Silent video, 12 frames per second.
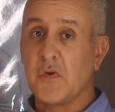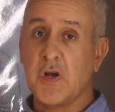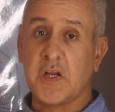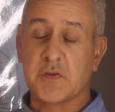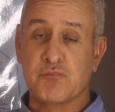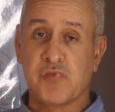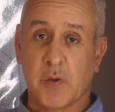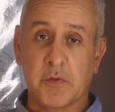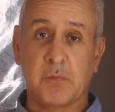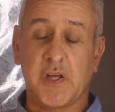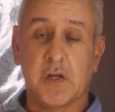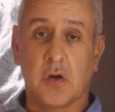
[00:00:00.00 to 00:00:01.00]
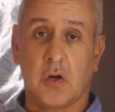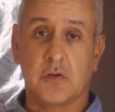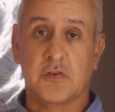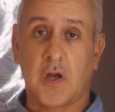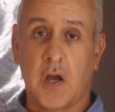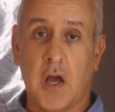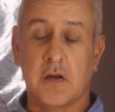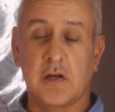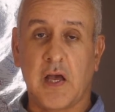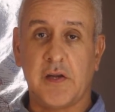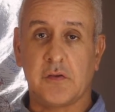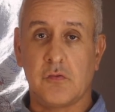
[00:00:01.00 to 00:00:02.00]
it's probably got
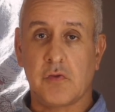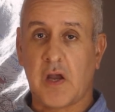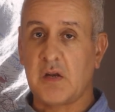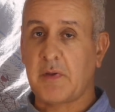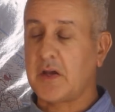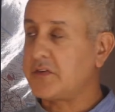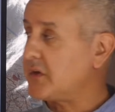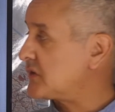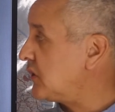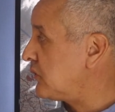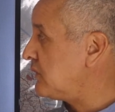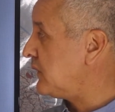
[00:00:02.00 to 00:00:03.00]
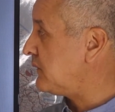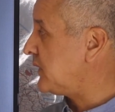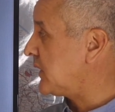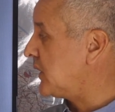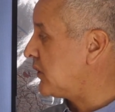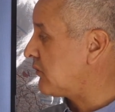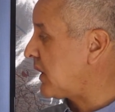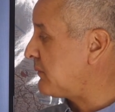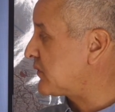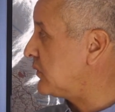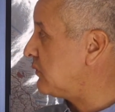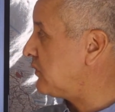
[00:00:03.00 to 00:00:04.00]
unladen around about 650
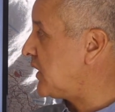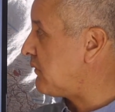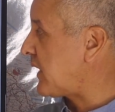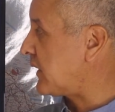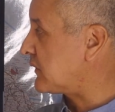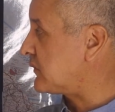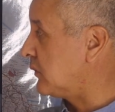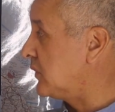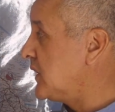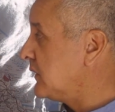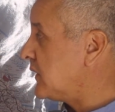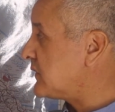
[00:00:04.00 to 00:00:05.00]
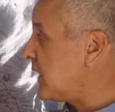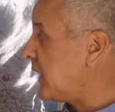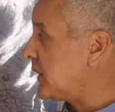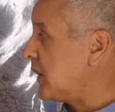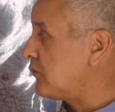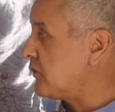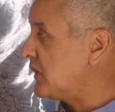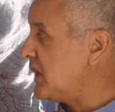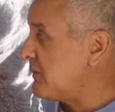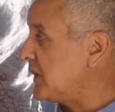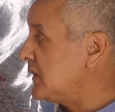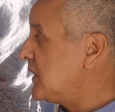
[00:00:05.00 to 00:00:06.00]
kilograms on the rear axle. There's an 800
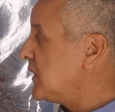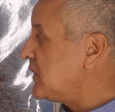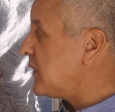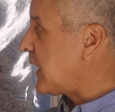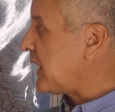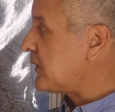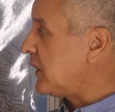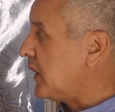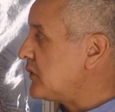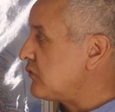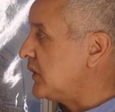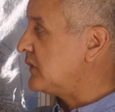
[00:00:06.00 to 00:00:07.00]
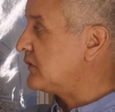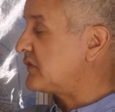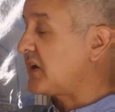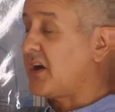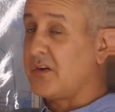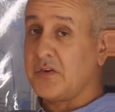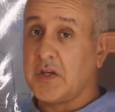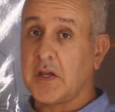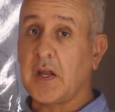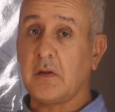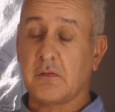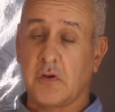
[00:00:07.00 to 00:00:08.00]
limit. You add 100, so you're
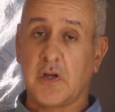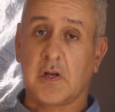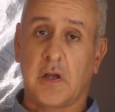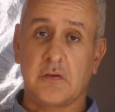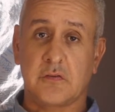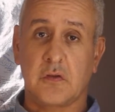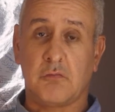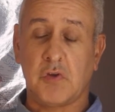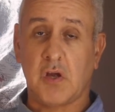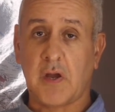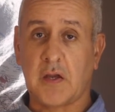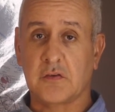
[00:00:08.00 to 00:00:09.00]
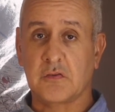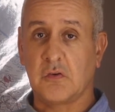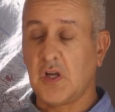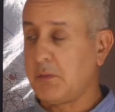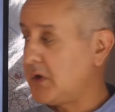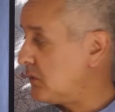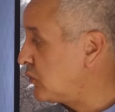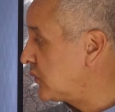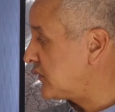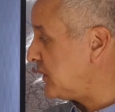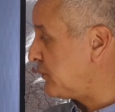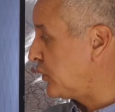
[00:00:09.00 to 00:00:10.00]
getting very close to the rear axle limit
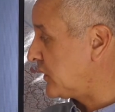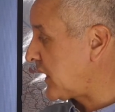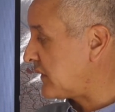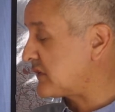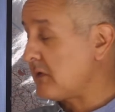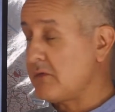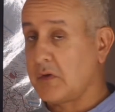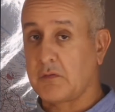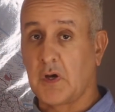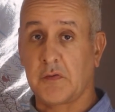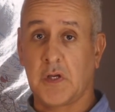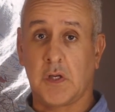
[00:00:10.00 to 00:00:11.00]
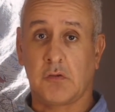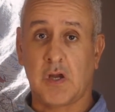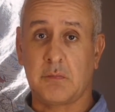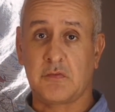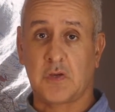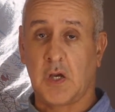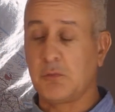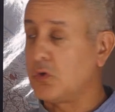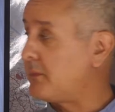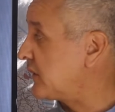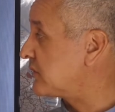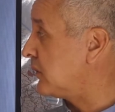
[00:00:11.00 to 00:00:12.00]
once you put that 75 kilograms tow ball
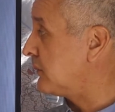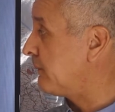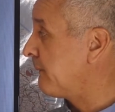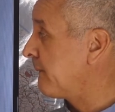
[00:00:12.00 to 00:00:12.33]
mass on.